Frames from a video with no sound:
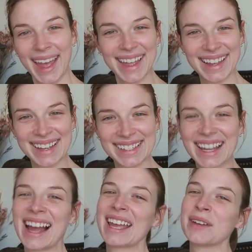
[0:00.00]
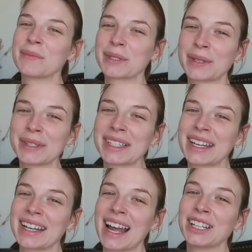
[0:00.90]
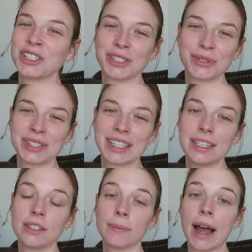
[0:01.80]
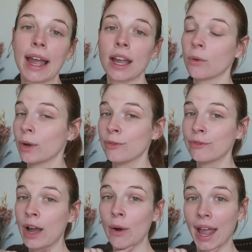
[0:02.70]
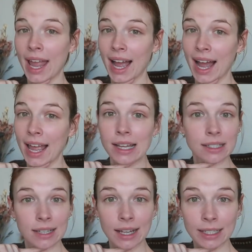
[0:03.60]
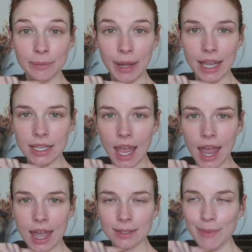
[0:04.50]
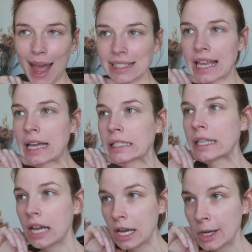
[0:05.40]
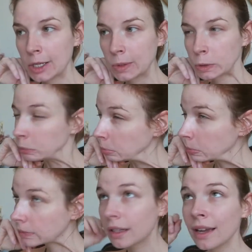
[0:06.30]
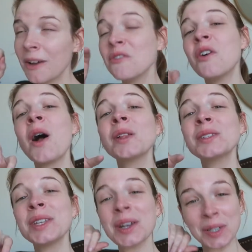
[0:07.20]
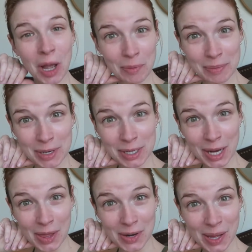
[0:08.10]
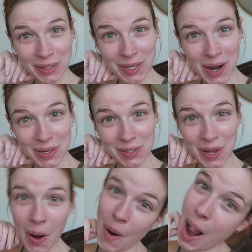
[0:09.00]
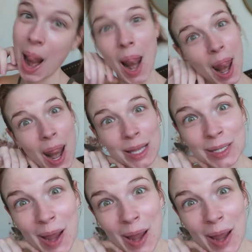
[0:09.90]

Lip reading: Hey guys, I am so excited. I just received my RENPHO AI cycling bike and Max has volunteered to help me put it together downstairs, so let's